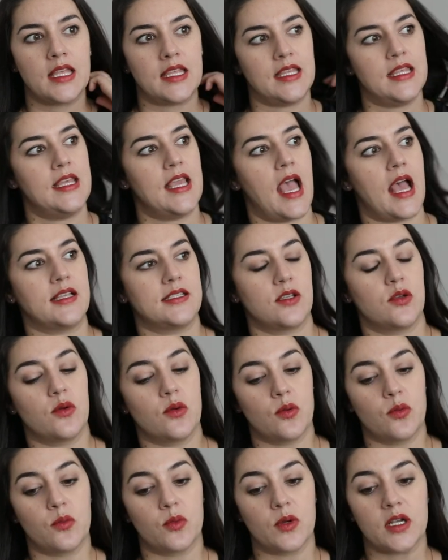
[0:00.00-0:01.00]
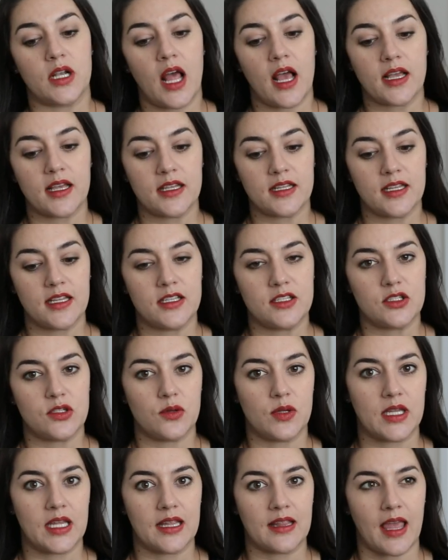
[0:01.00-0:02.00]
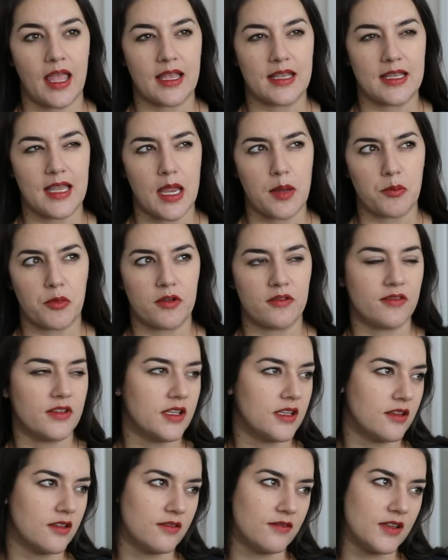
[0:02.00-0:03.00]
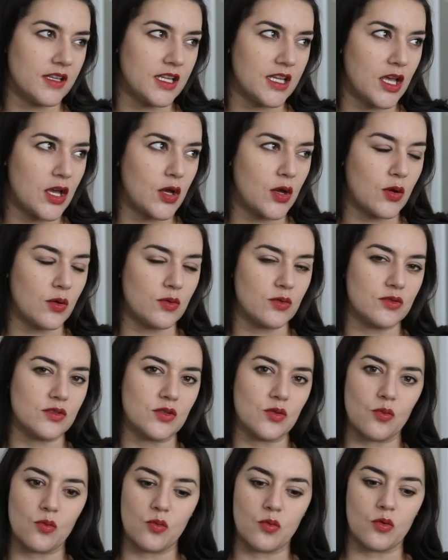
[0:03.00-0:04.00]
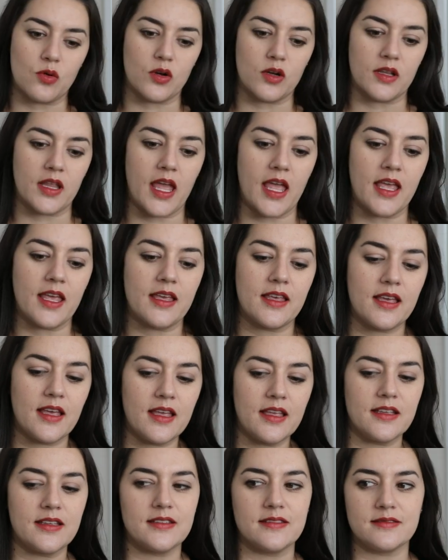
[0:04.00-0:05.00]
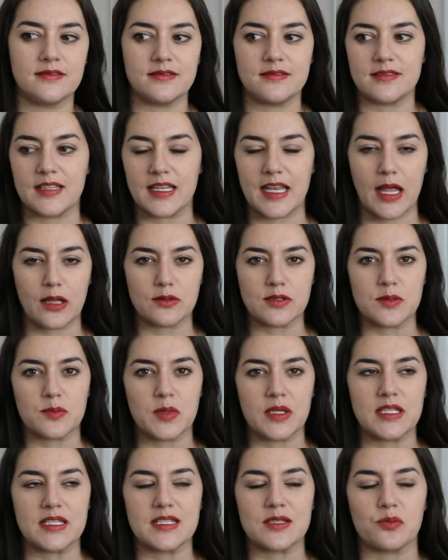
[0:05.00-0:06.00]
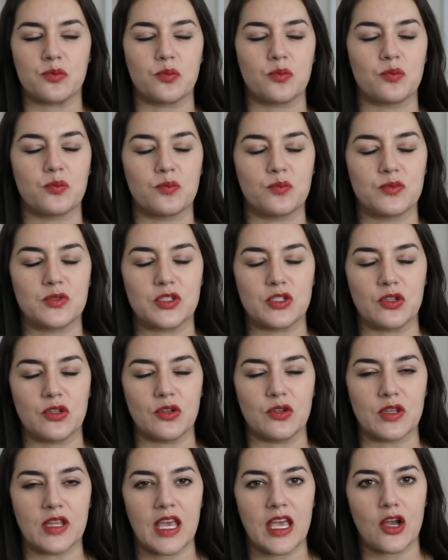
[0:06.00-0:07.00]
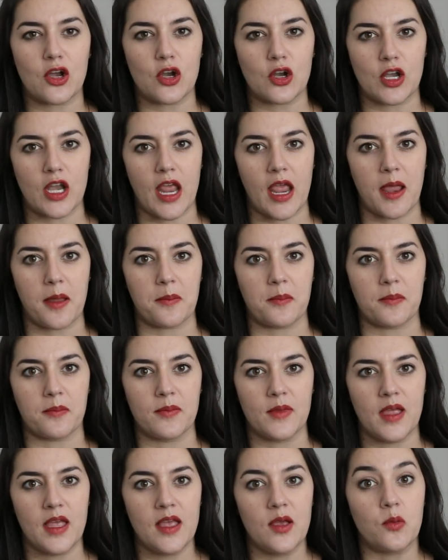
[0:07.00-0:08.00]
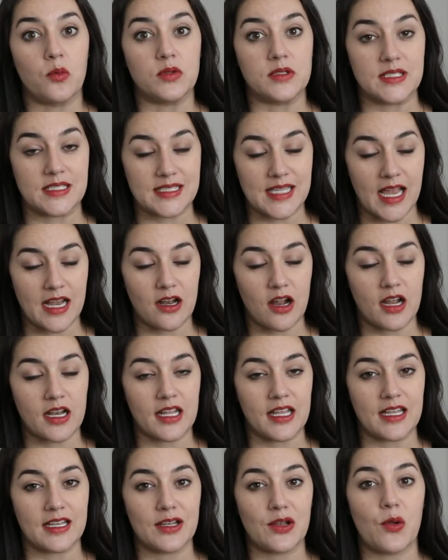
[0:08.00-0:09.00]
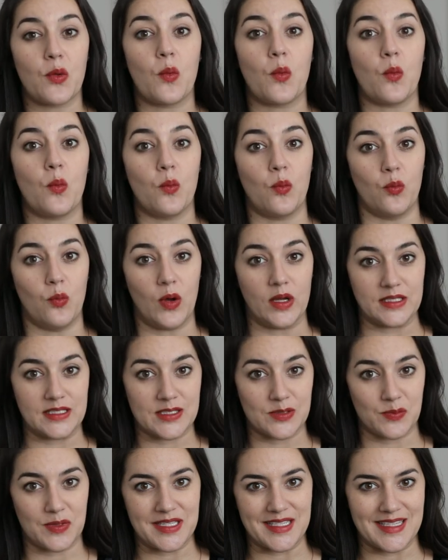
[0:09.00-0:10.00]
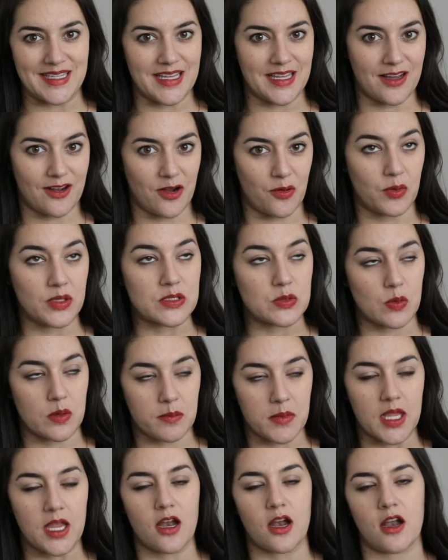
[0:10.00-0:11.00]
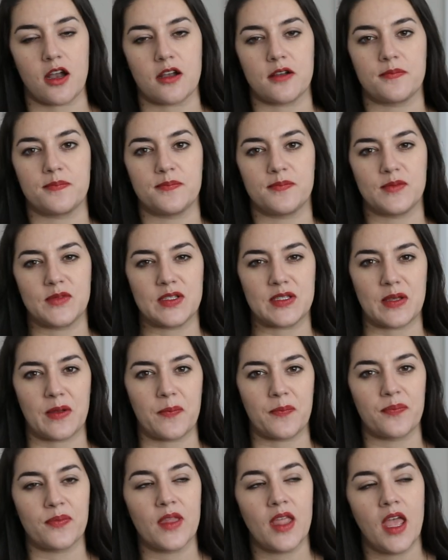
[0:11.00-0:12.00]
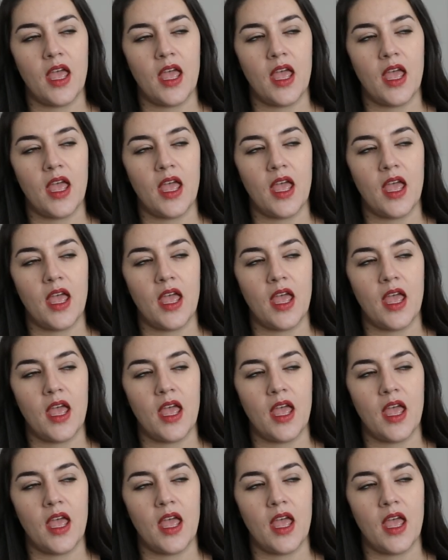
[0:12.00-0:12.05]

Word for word: yeah, so we're not going to do any, like, name reveal videos or, like, announcements. She'll get her name. We'll decide on it once we see her, once we meet her. So